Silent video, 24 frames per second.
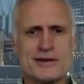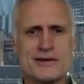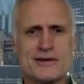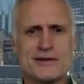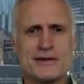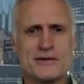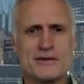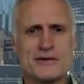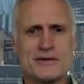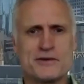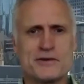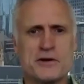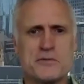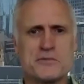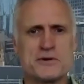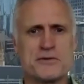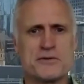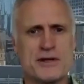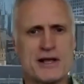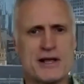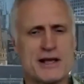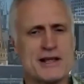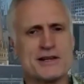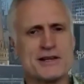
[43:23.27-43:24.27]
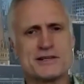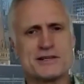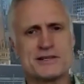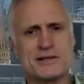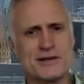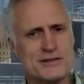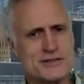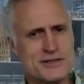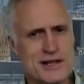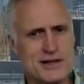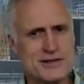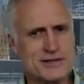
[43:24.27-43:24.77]
in terms of their
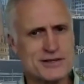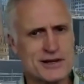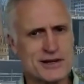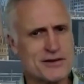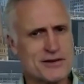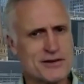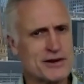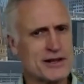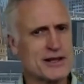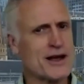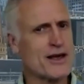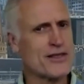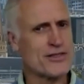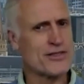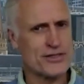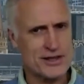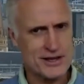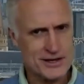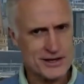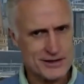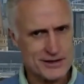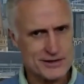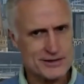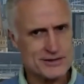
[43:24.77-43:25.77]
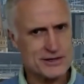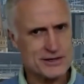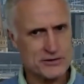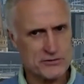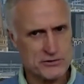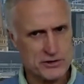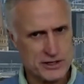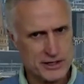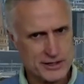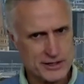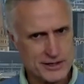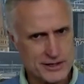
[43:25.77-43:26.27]
insulin sensitivity, I think. Is that
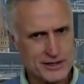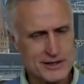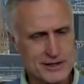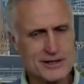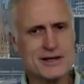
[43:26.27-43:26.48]
right?